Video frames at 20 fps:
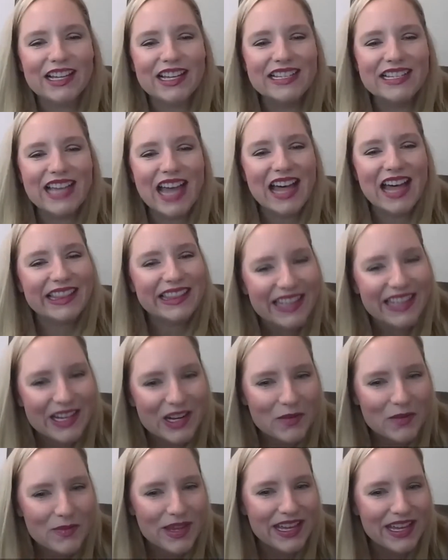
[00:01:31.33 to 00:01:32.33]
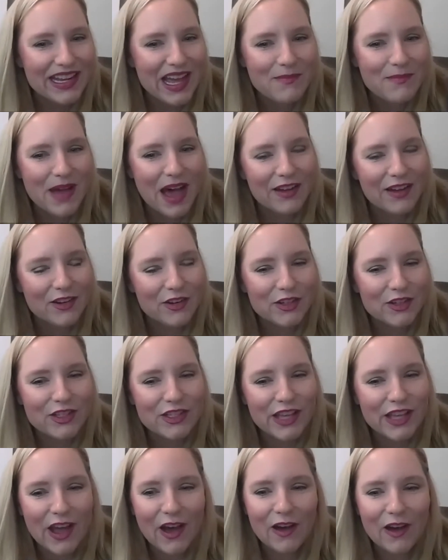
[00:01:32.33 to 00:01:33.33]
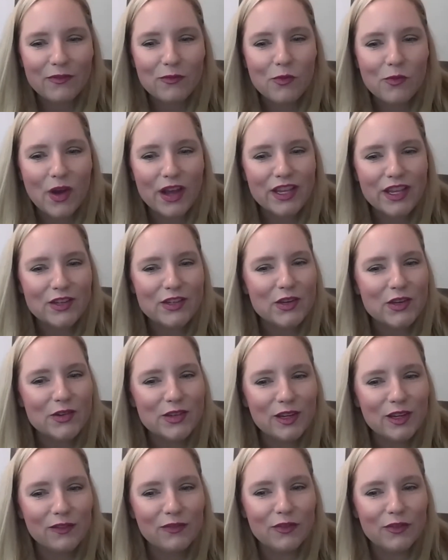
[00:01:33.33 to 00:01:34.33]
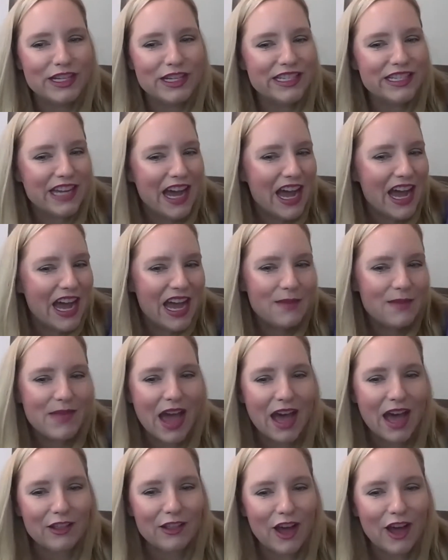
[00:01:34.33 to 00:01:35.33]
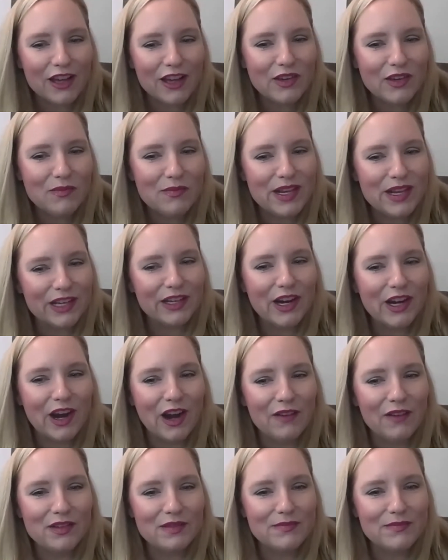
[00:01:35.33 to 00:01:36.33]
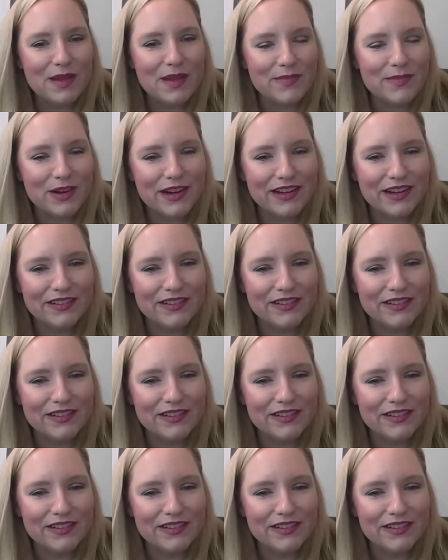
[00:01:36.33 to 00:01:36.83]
us a little bit about yourself, what you do in your free time, how long you've been a Curves member?